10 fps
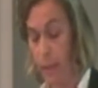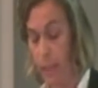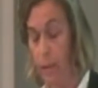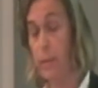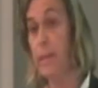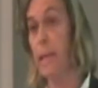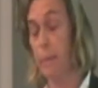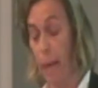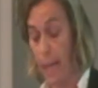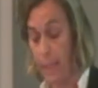In the
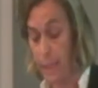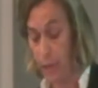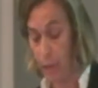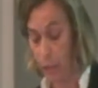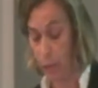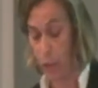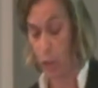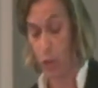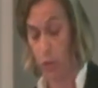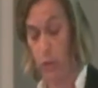same idea,
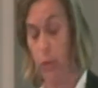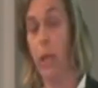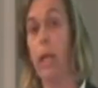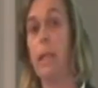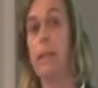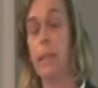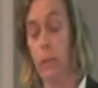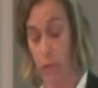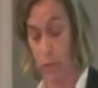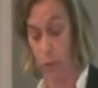Fisher
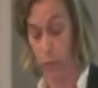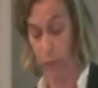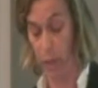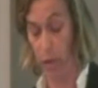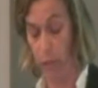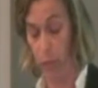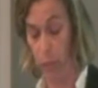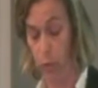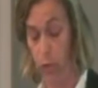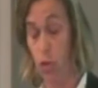did a survey of
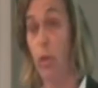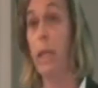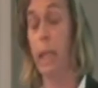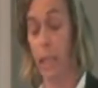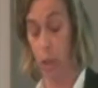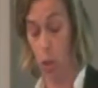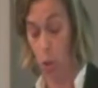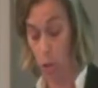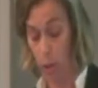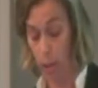computer tracking in
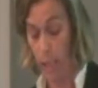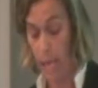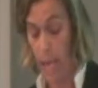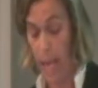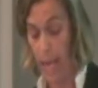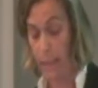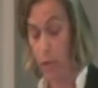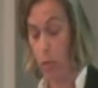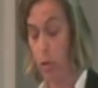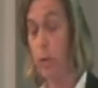core
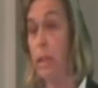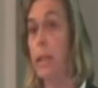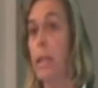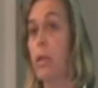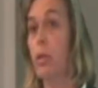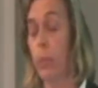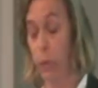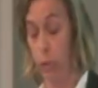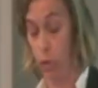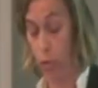and concluded that
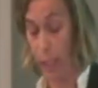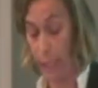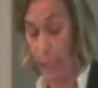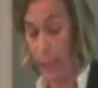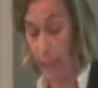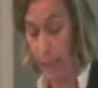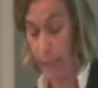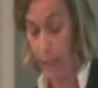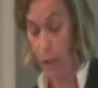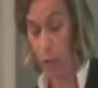computer tracking
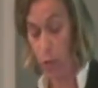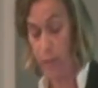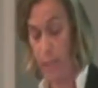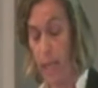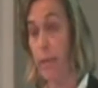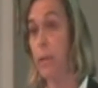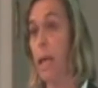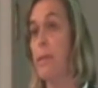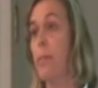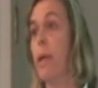used
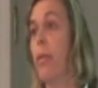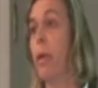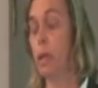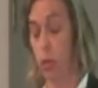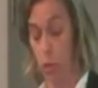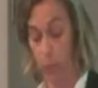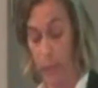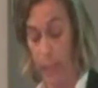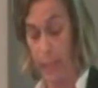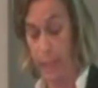as a method to
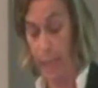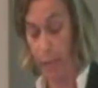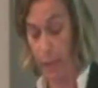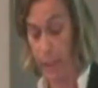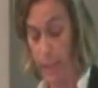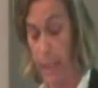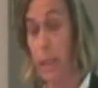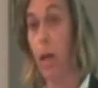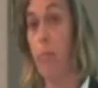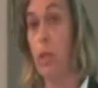obtain direct and
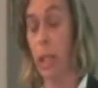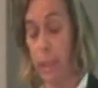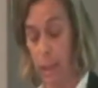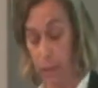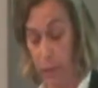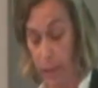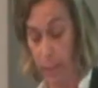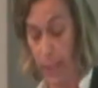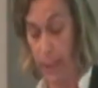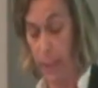objective
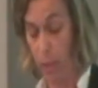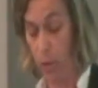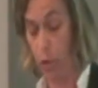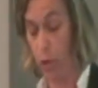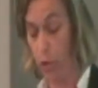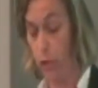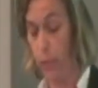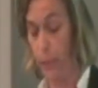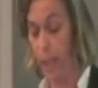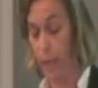feedback on learner
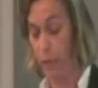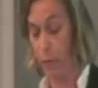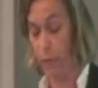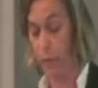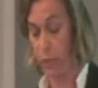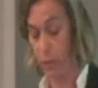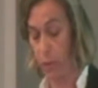behaviors